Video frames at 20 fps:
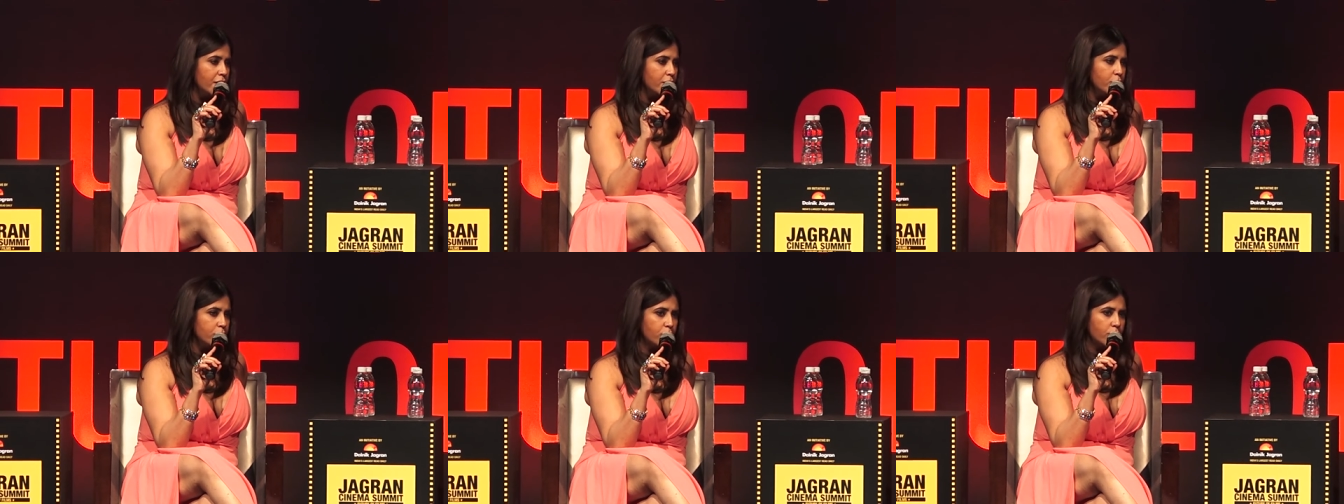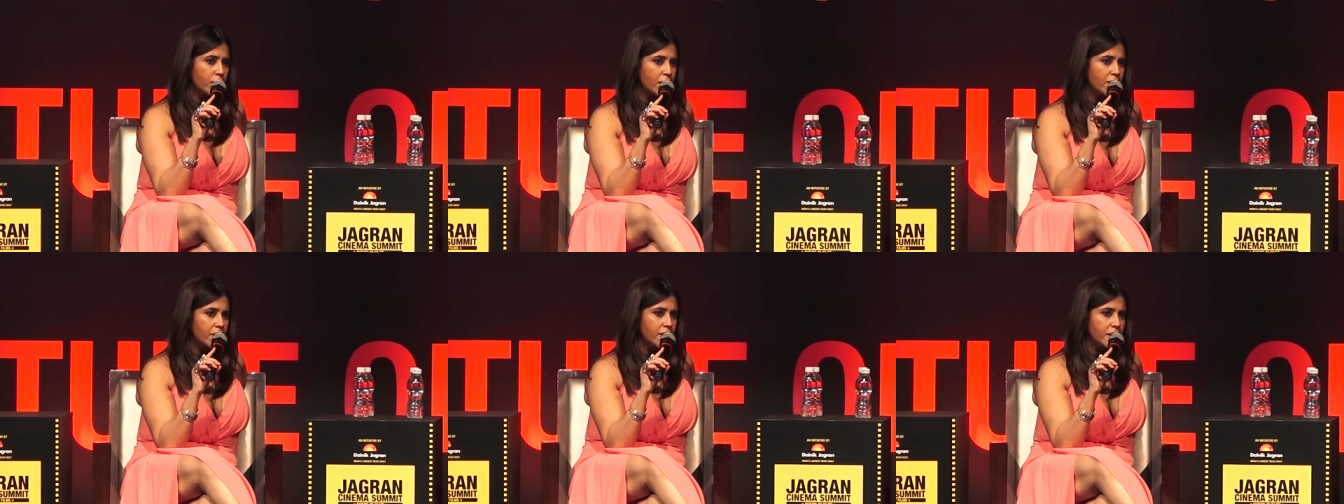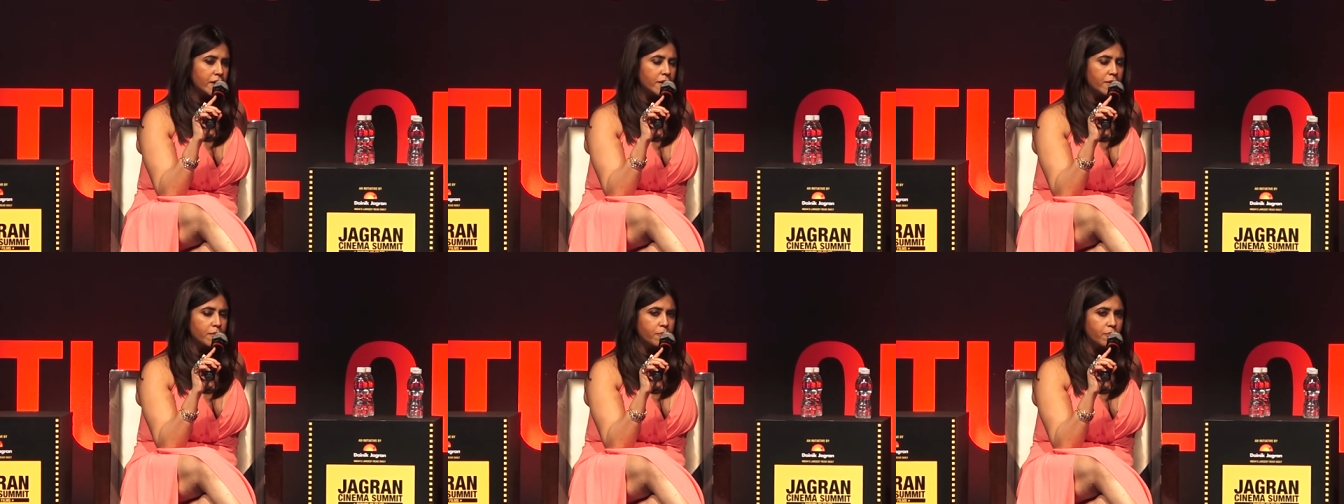you don't have
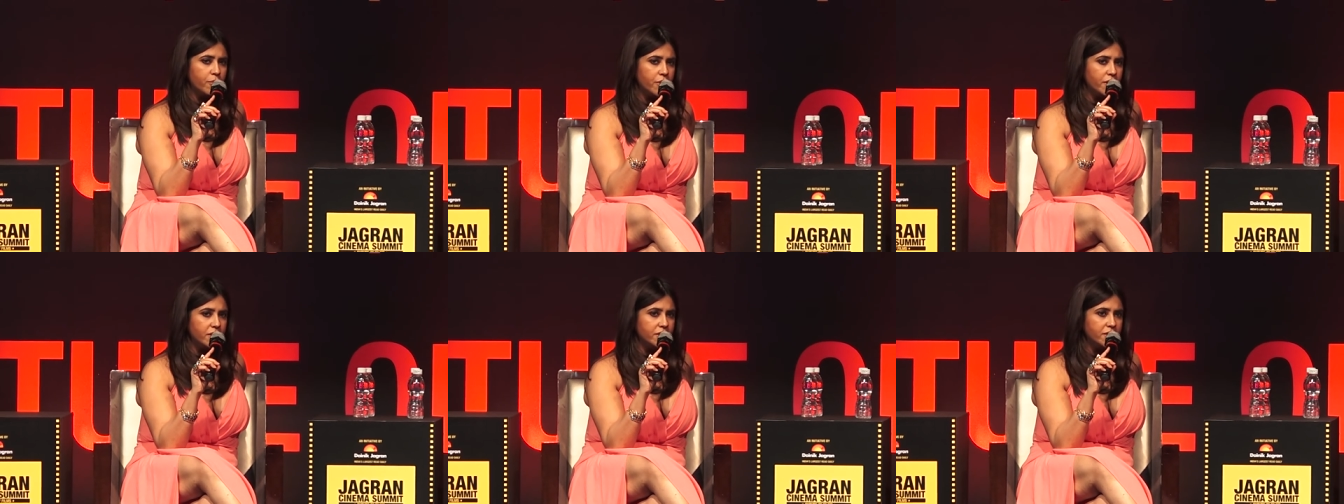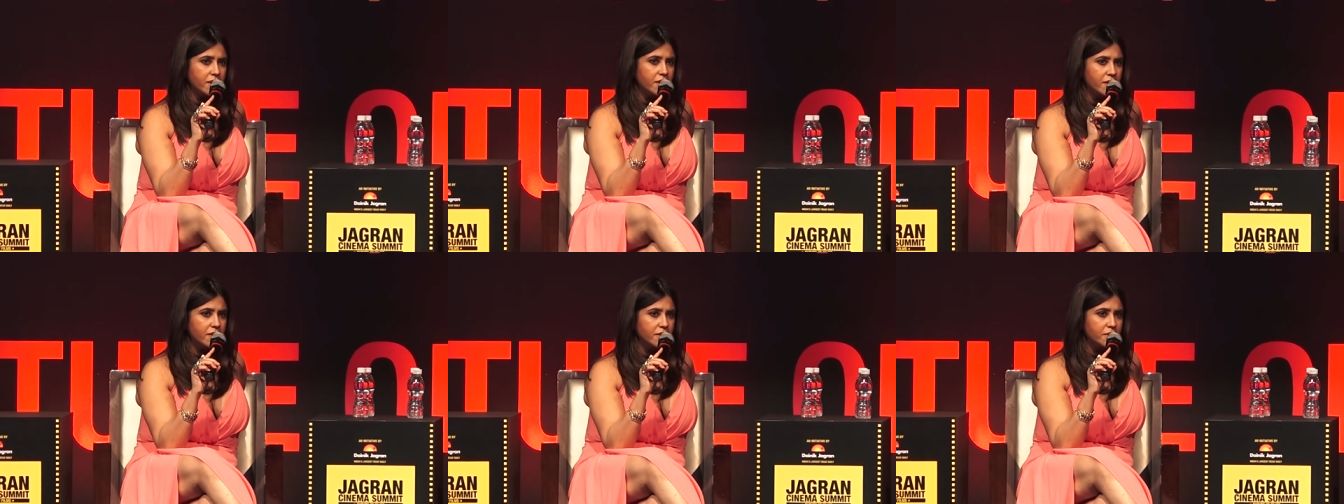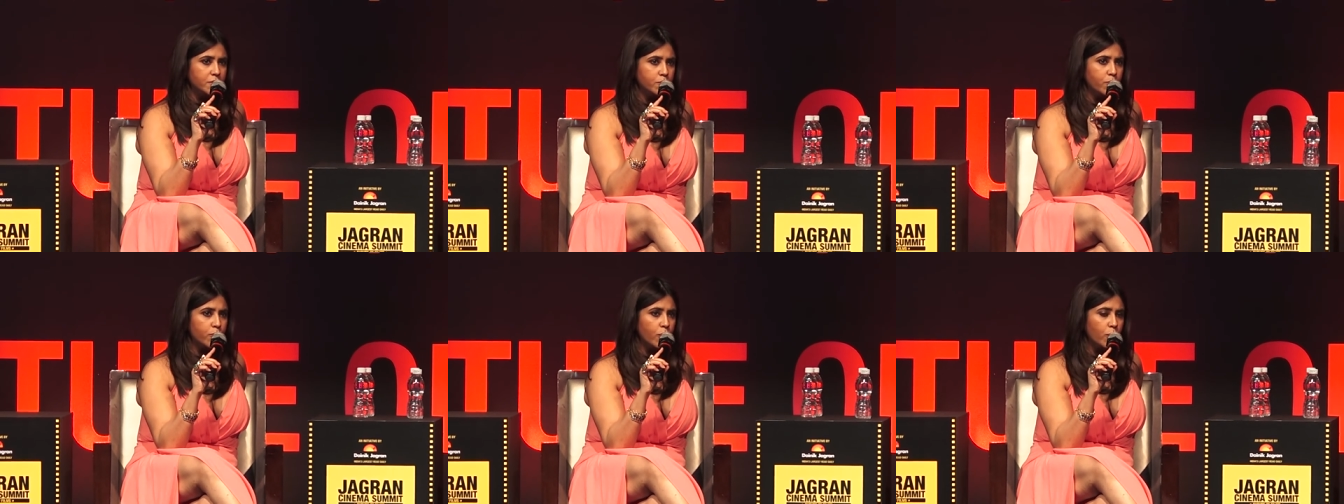any pre
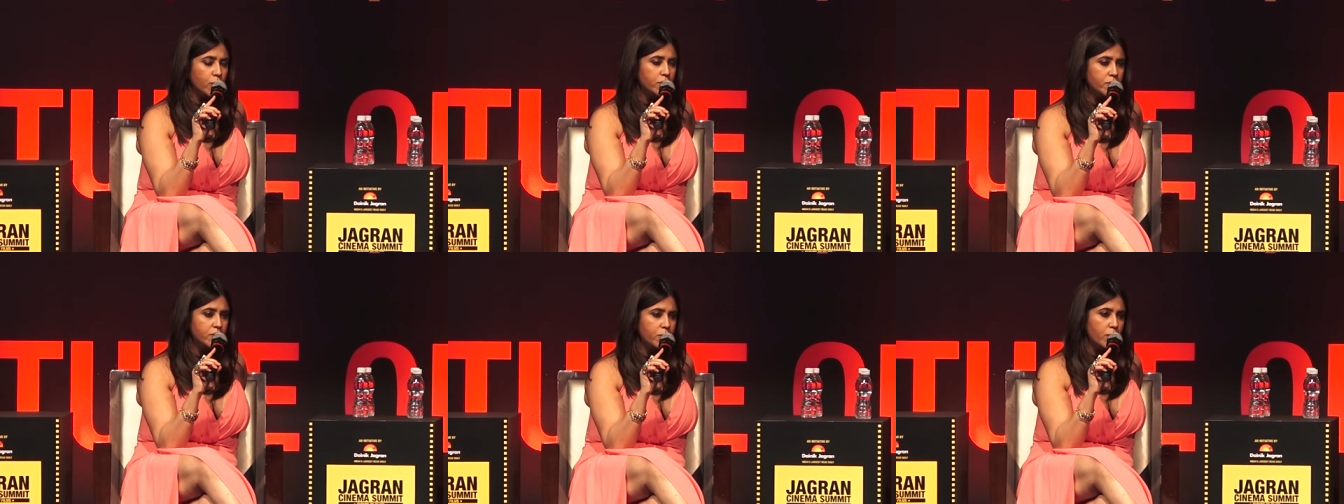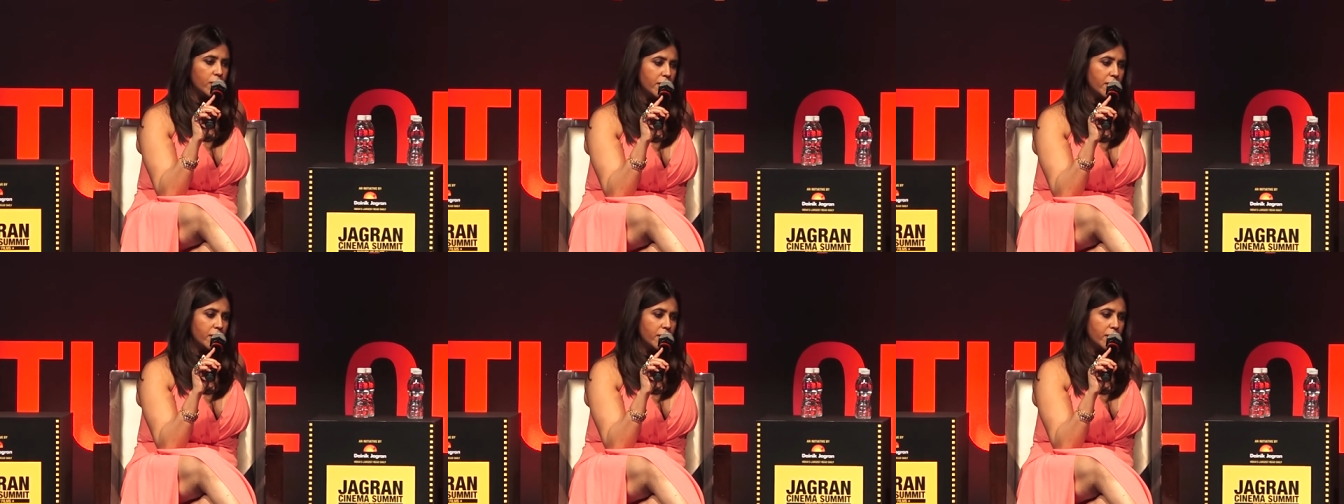sales, both